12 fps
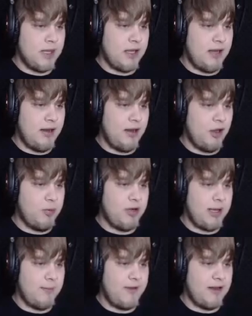Can I open
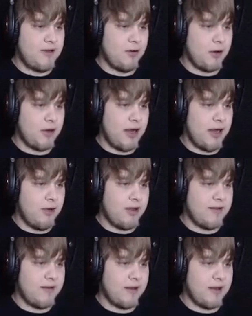up that door now?
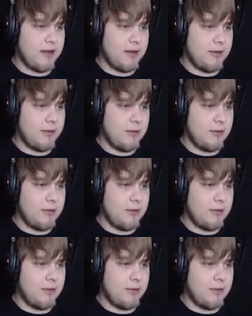Yes, I can.